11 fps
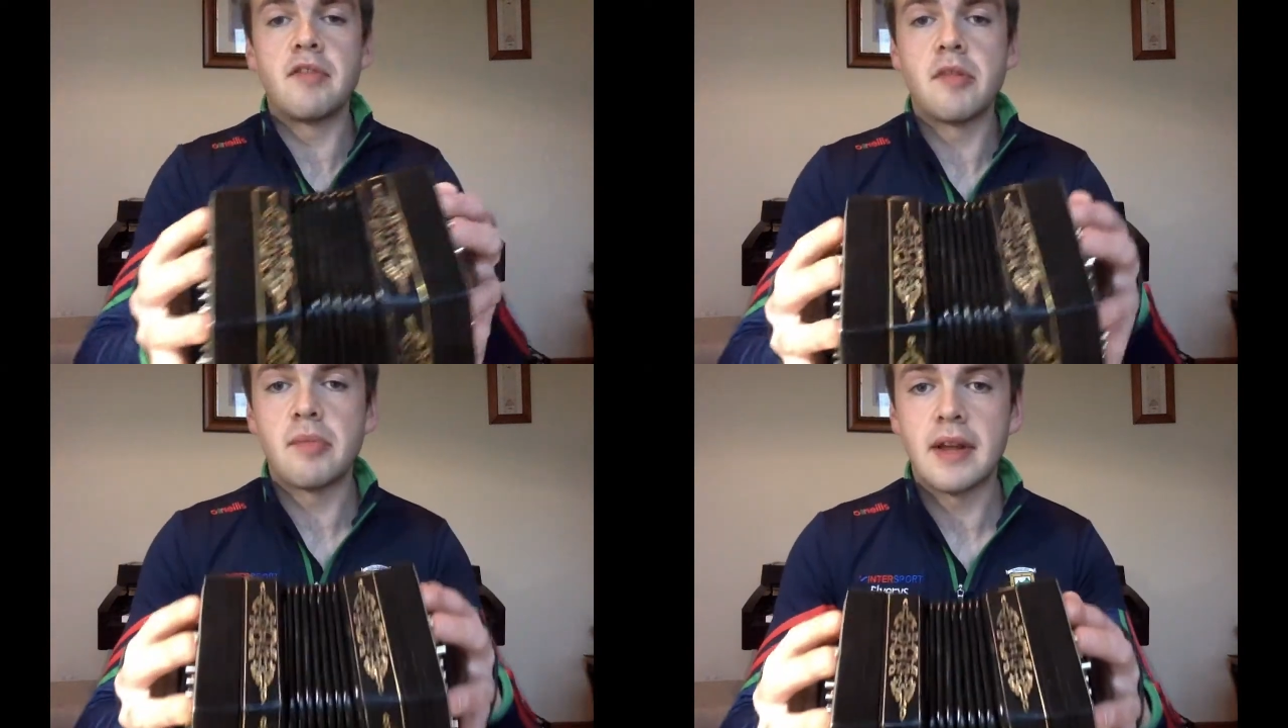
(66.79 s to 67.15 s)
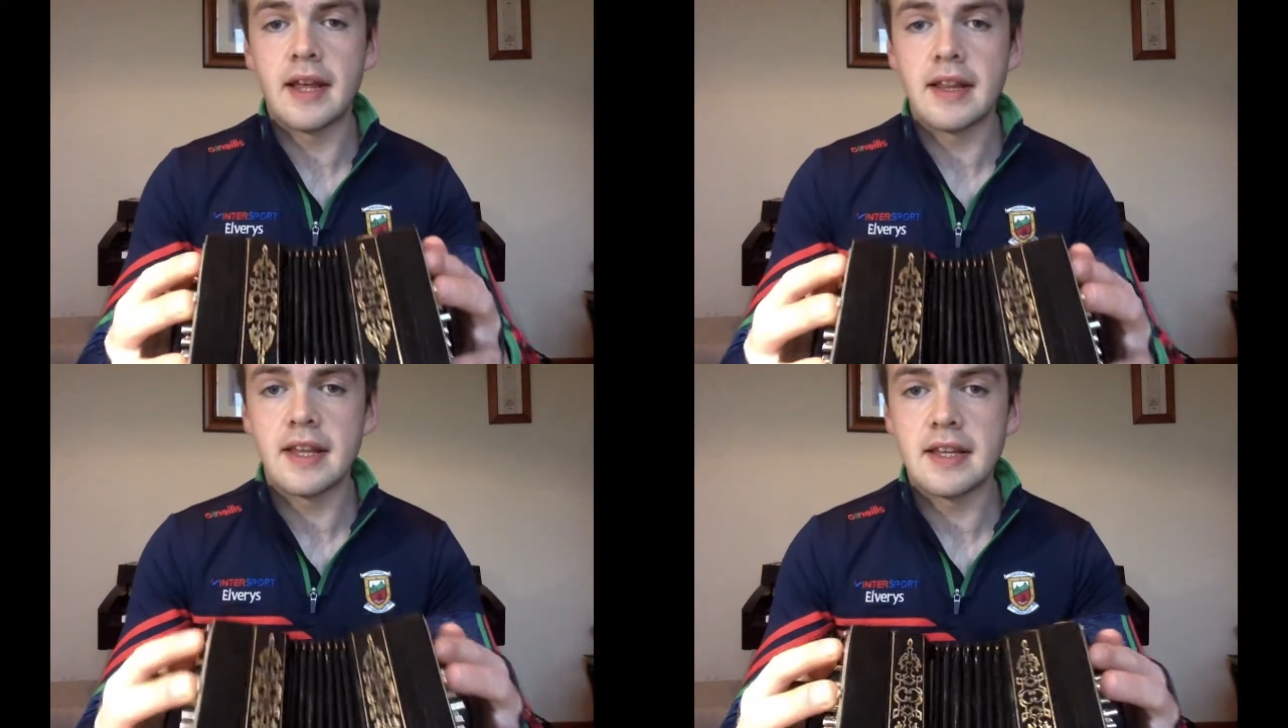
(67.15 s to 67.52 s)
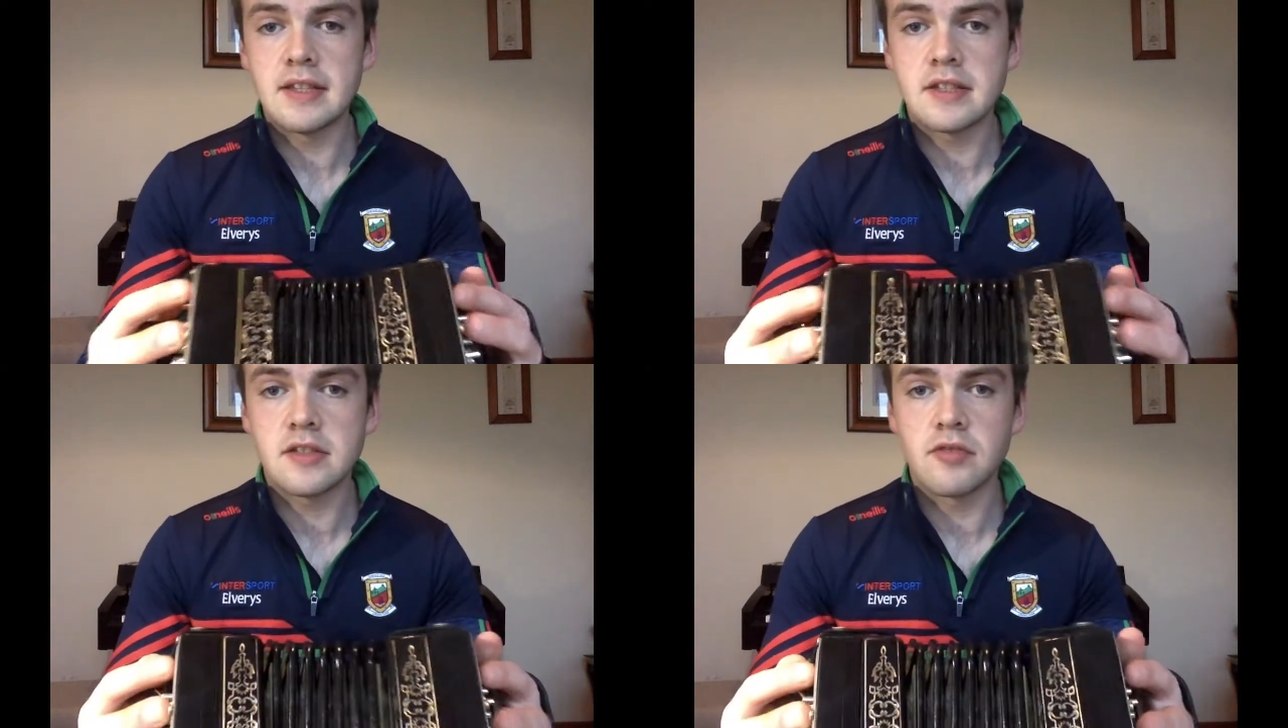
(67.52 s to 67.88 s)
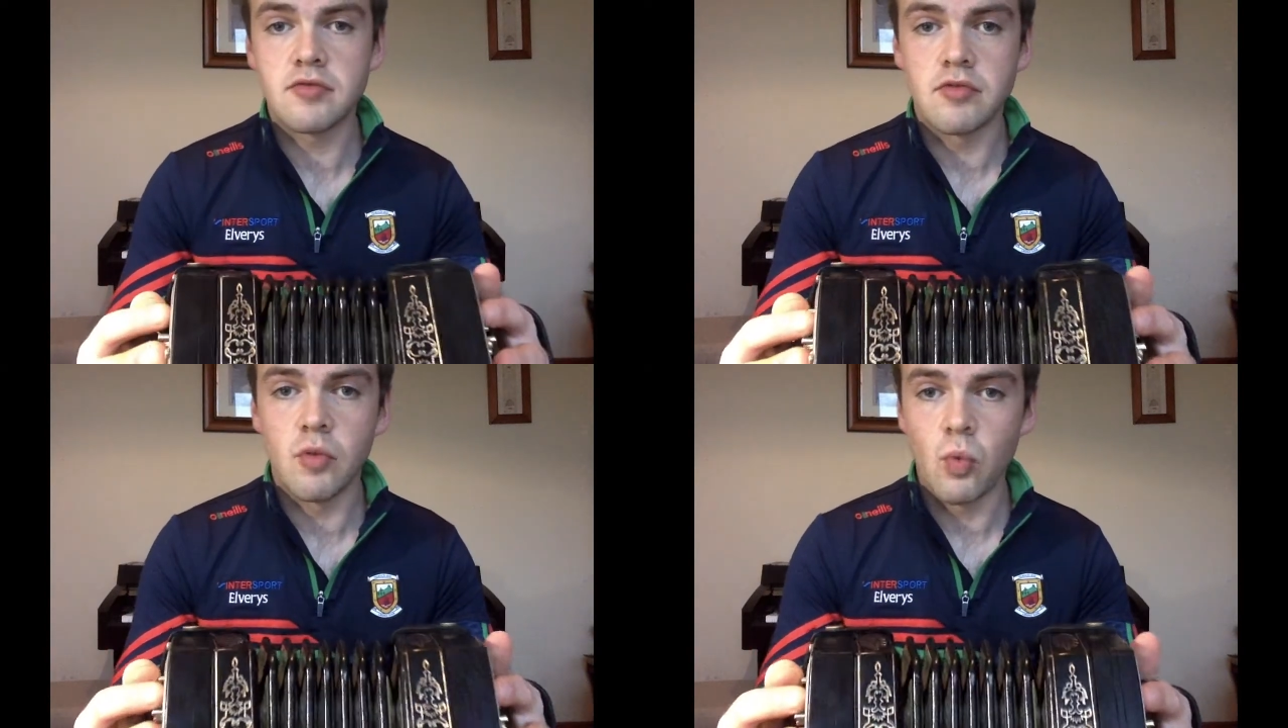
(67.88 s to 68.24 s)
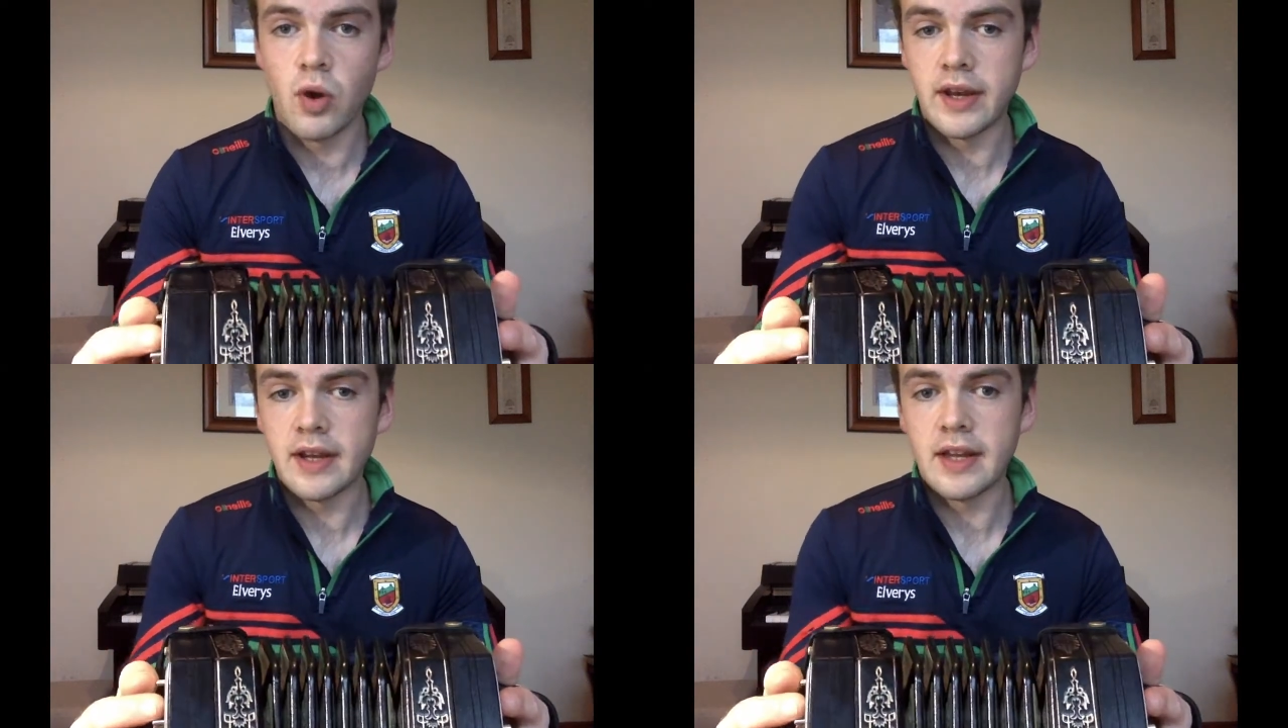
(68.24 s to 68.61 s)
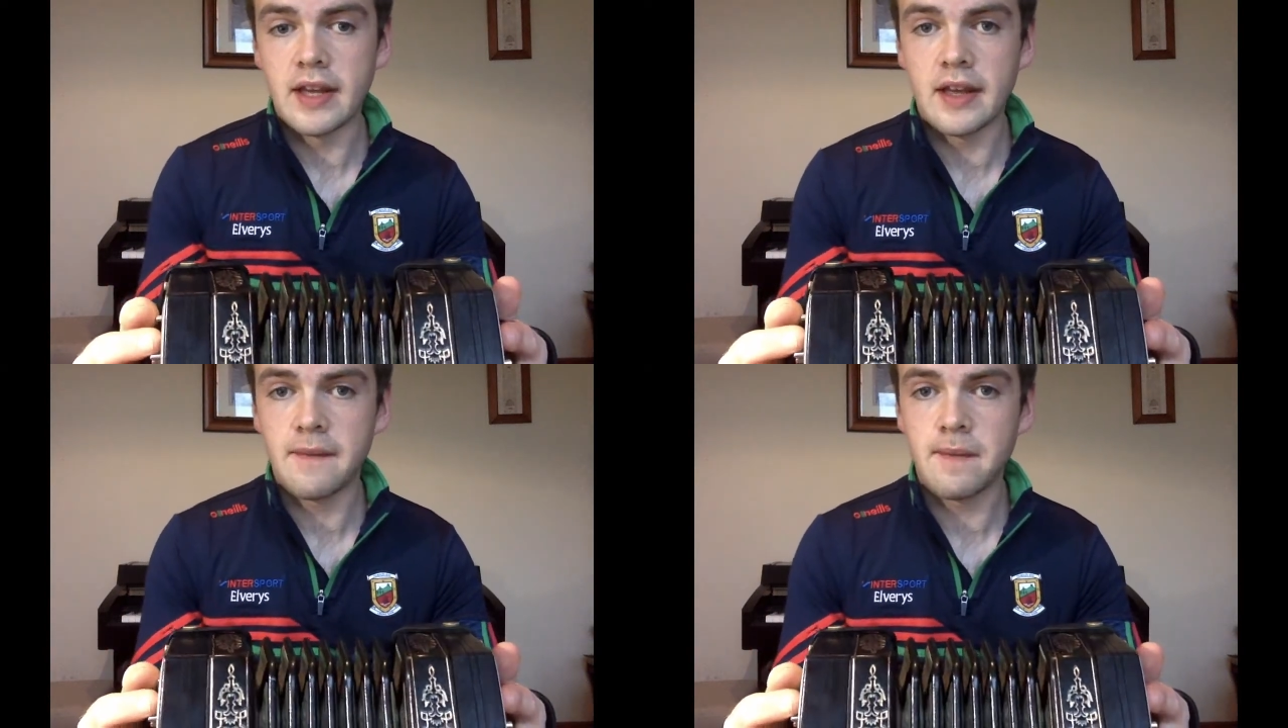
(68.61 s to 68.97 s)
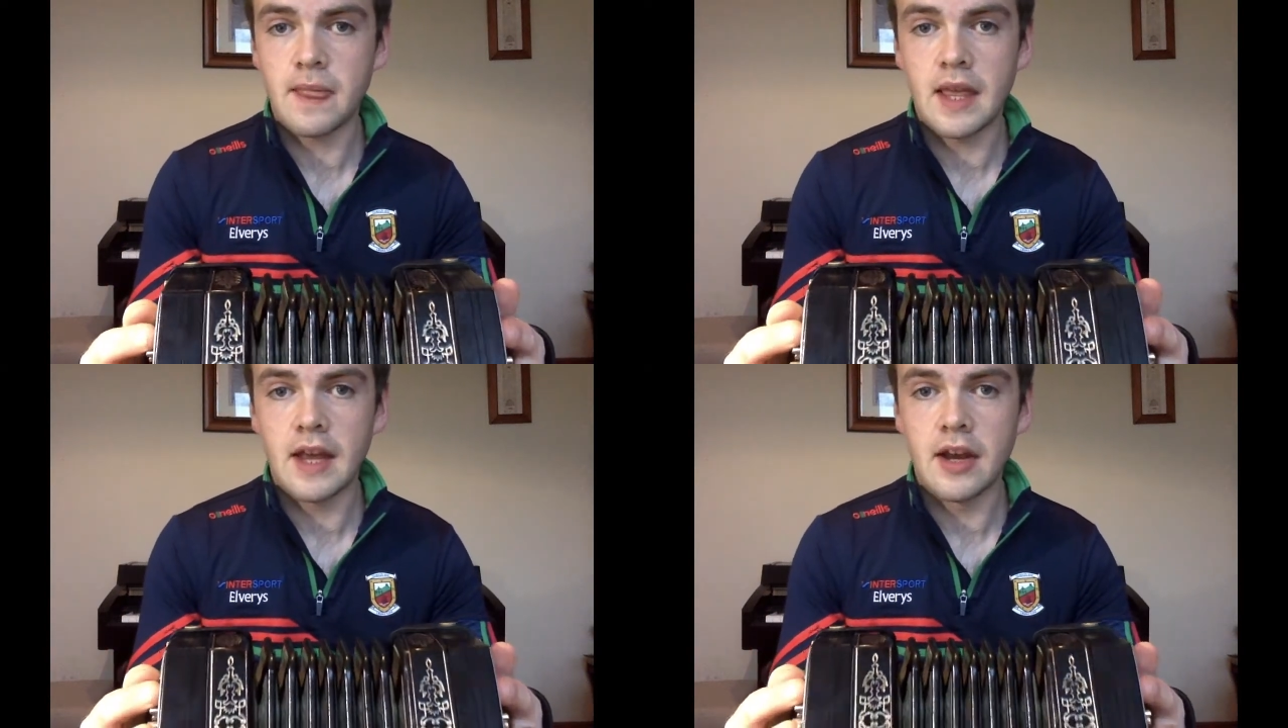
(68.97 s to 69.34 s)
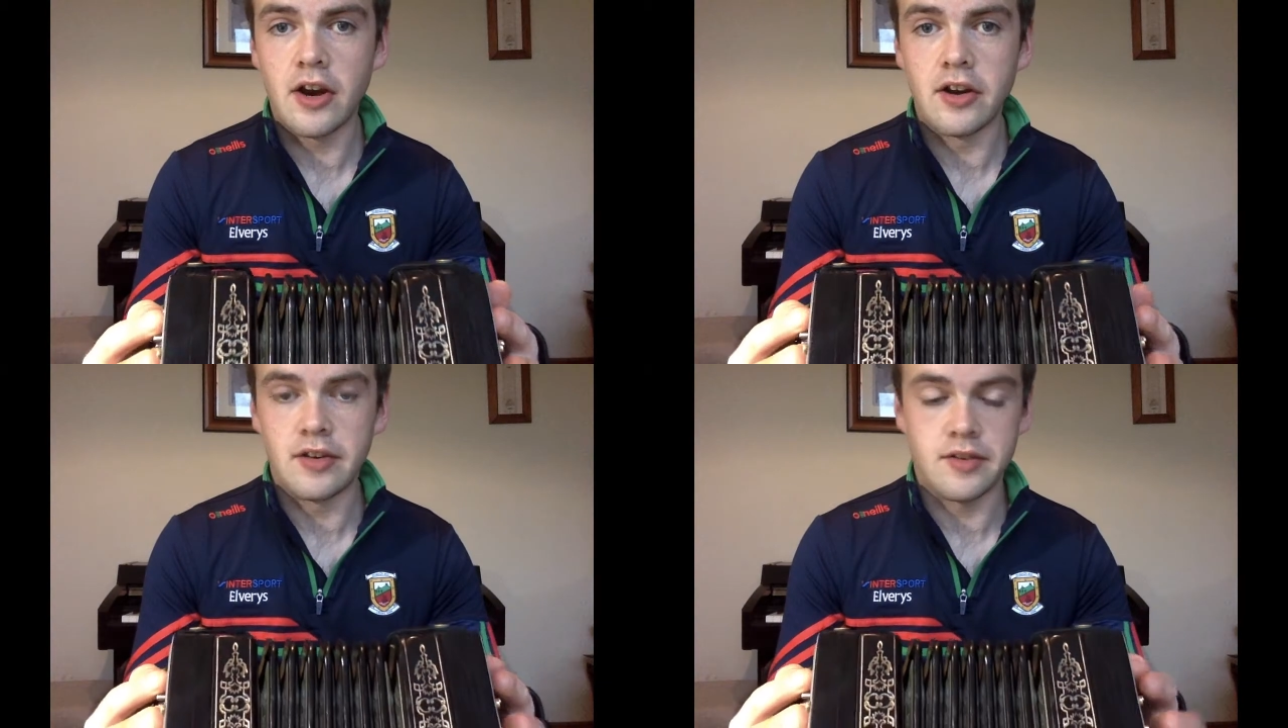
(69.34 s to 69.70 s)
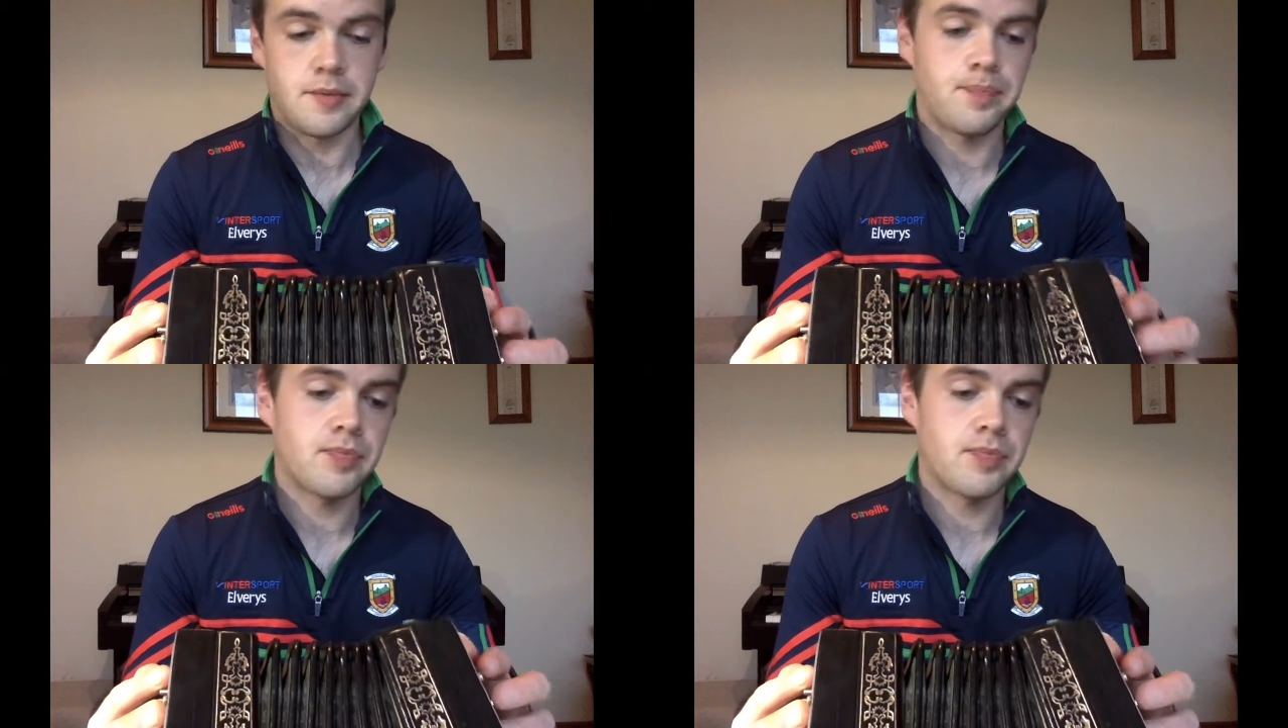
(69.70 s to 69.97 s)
have been playing these widely in Ireland